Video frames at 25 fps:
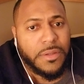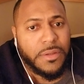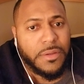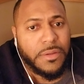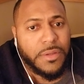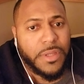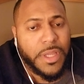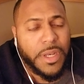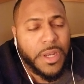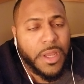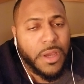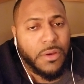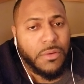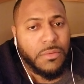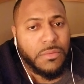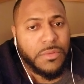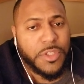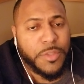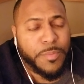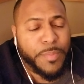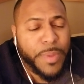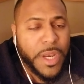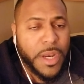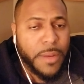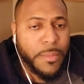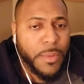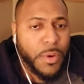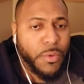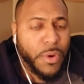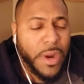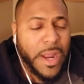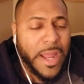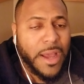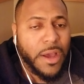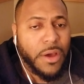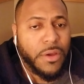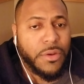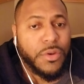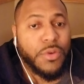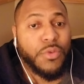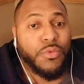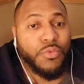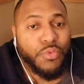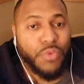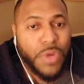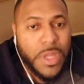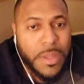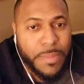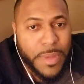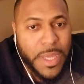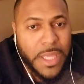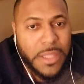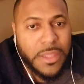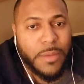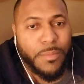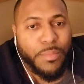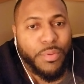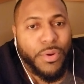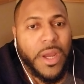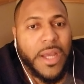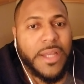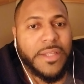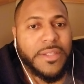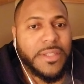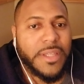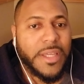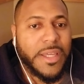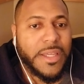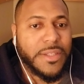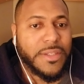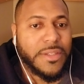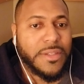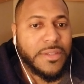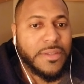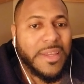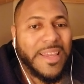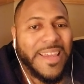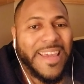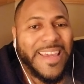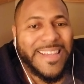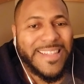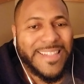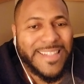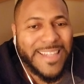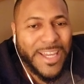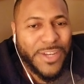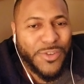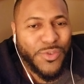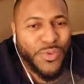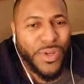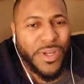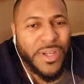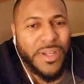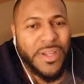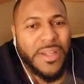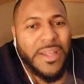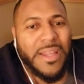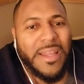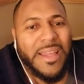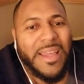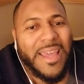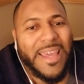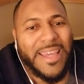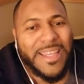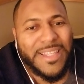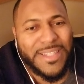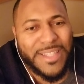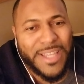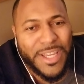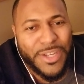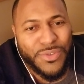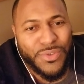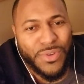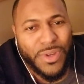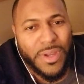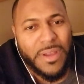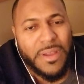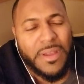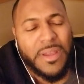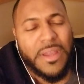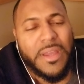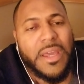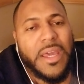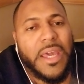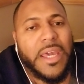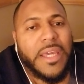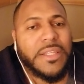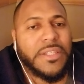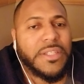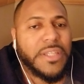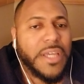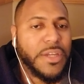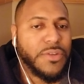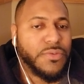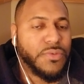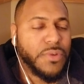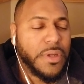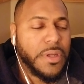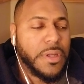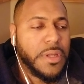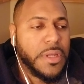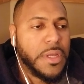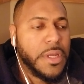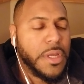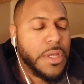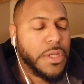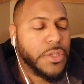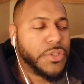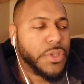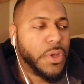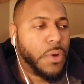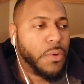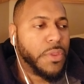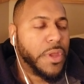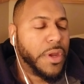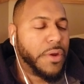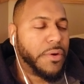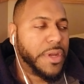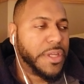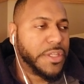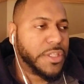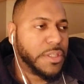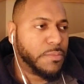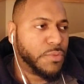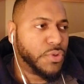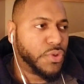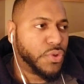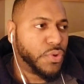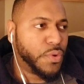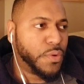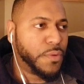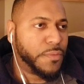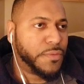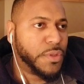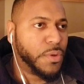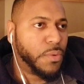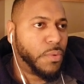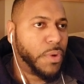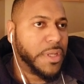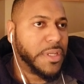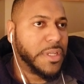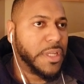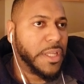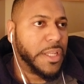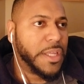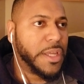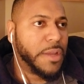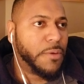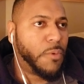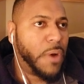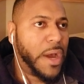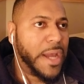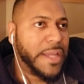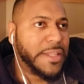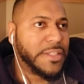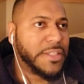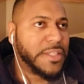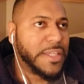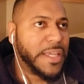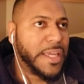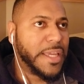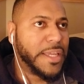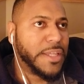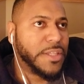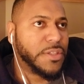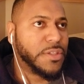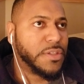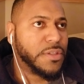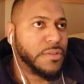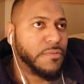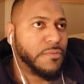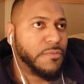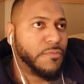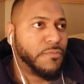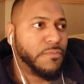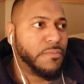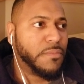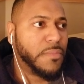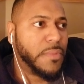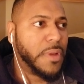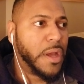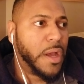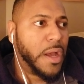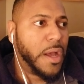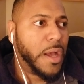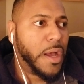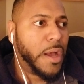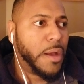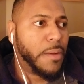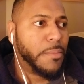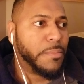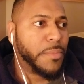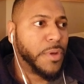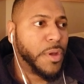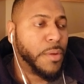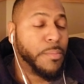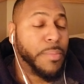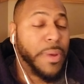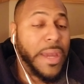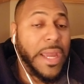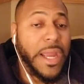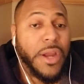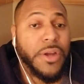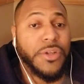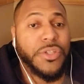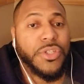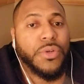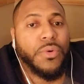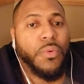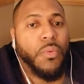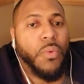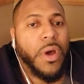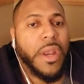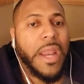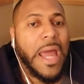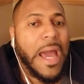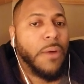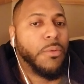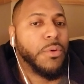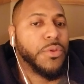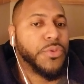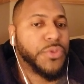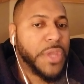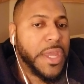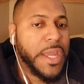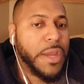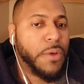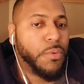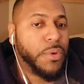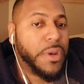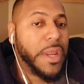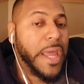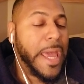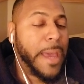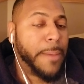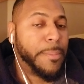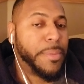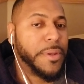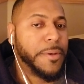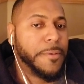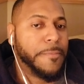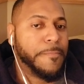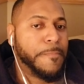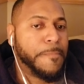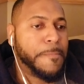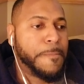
You know, spin him around, repeat the process, etc., etc., etc. So there is some truth to what Dillian Whyte says um, compared to what I would think would happen.